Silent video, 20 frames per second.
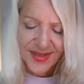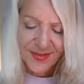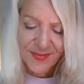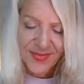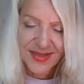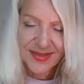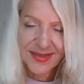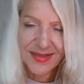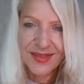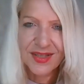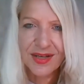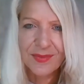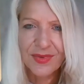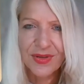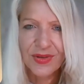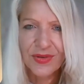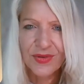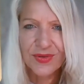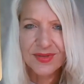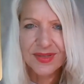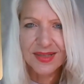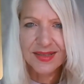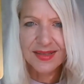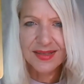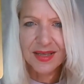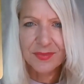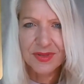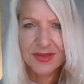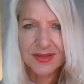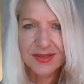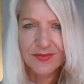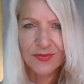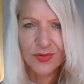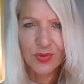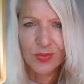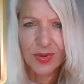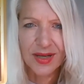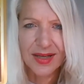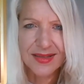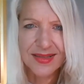message coming through is acceptance of all
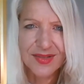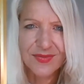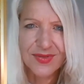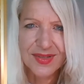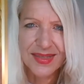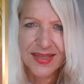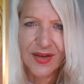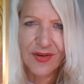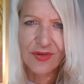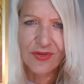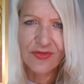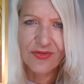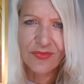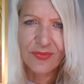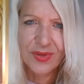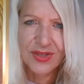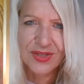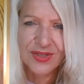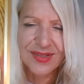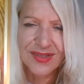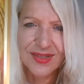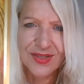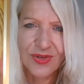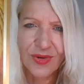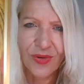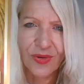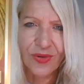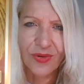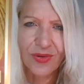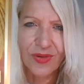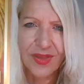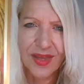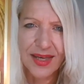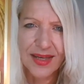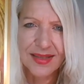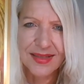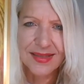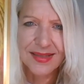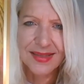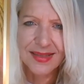parts of self, but just know
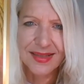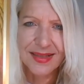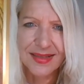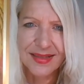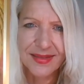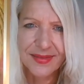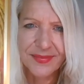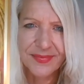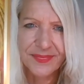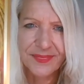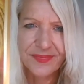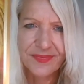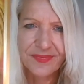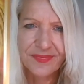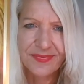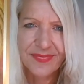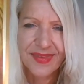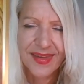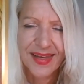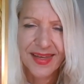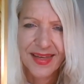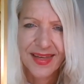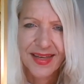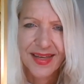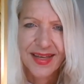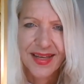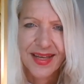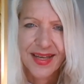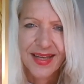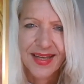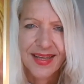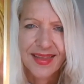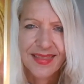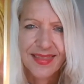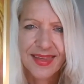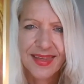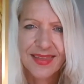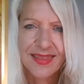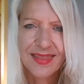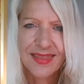that um,
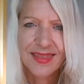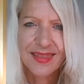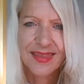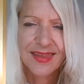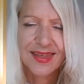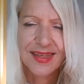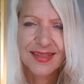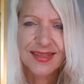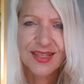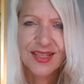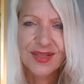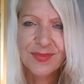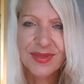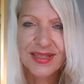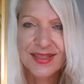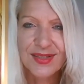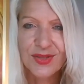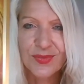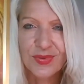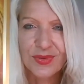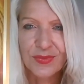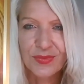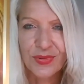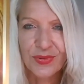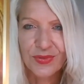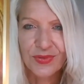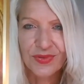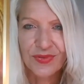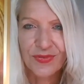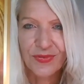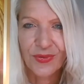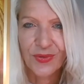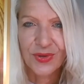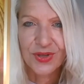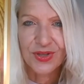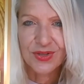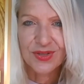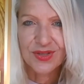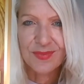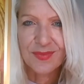that it's going to be super important for
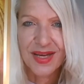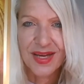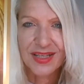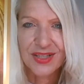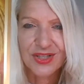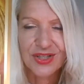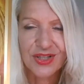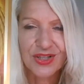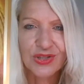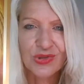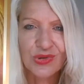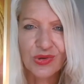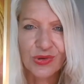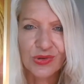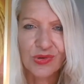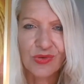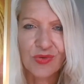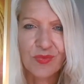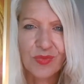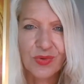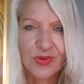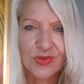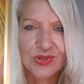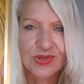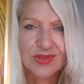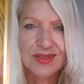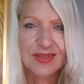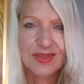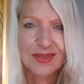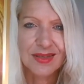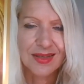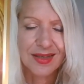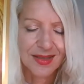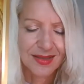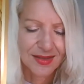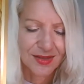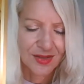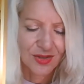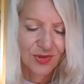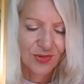you to manage and control your emotions in the
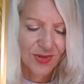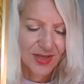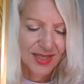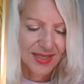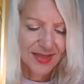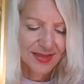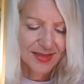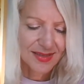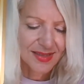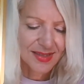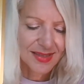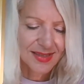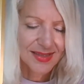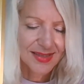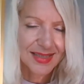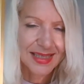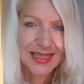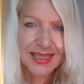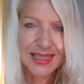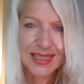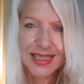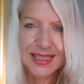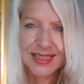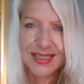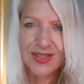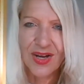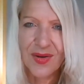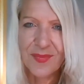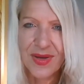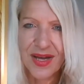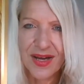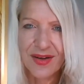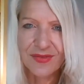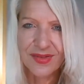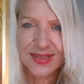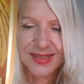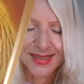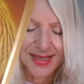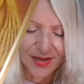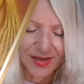next two weeks, and to seek that time out
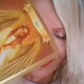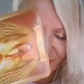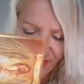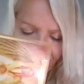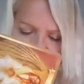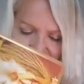for self.